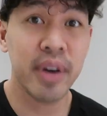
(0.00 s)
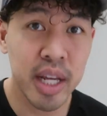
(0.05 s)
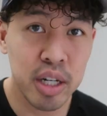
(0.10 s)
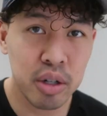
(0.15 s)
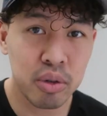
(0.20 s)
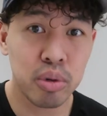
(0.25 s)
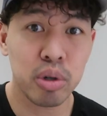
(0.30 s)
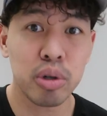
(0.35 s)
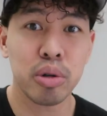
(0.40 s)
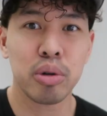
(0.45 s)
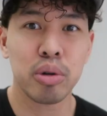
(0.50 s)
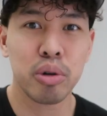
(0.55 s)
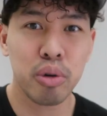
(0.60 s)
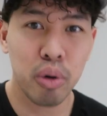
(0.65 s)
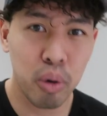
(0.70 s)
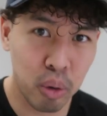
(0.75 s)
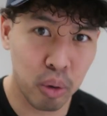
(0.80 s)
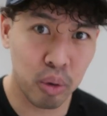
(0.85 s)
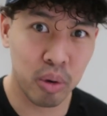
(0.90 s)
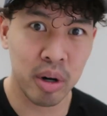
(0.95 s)
federal
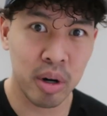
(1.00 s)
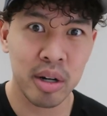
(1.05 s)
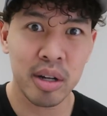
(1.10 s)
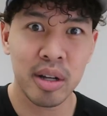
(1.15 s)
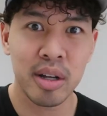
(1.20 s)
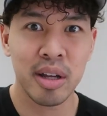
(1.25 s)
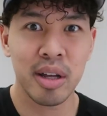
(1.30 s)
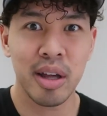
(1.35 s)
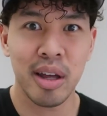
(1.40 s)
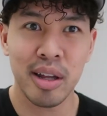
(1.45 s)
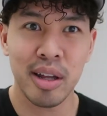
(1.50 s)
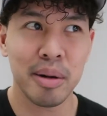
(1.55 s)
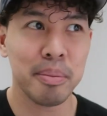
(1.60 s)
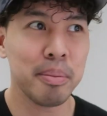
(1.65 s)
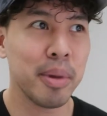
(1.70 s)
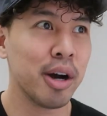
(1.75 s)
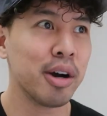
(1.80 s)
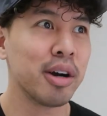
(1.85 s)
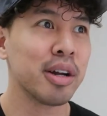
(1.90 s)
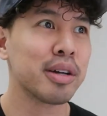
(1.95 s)
court in
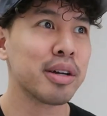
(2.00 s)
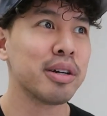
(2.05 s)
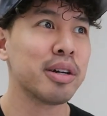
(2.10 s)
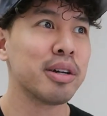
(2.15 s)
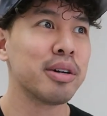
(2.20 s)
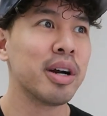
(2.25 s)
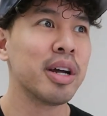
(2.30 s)
America,